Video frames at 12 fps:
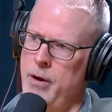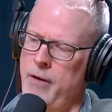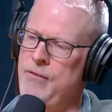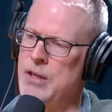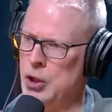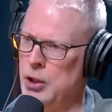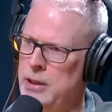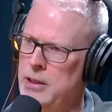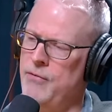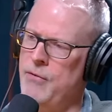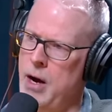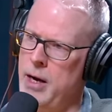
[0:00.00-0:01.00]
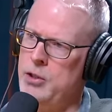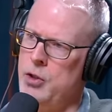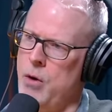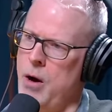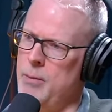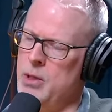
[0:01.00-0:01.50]
officially defined
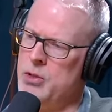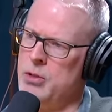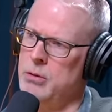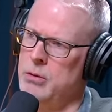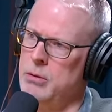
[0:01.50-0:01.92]
traumas.